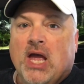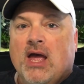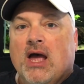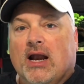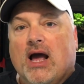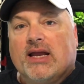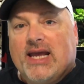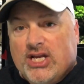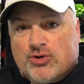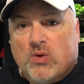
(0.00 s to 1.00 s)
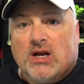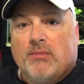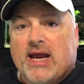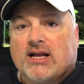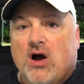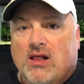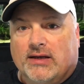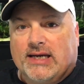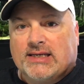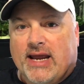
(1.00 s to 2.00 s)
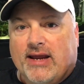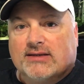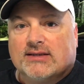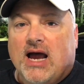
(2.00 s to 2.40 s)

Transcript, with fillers: And on each one of my colony tanks,